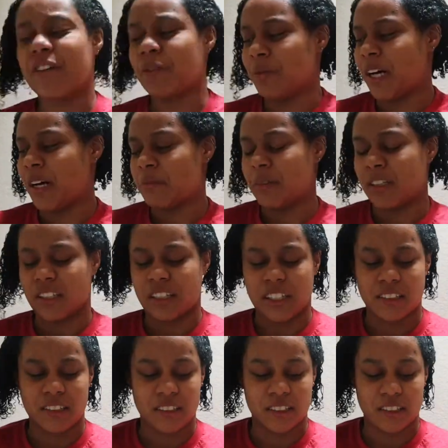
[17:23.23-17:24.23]
Grandpa
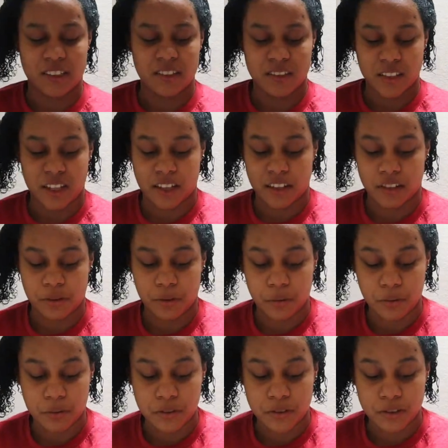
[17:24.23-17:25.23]
likes it, and he's kind of
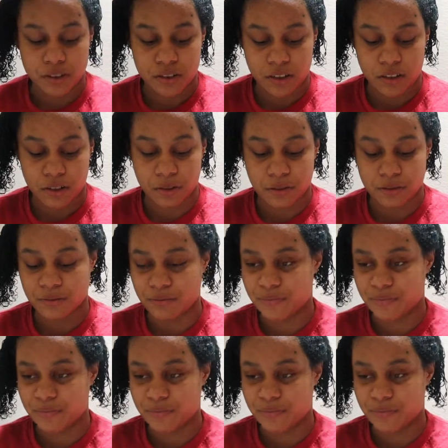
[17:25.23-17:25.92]
old, so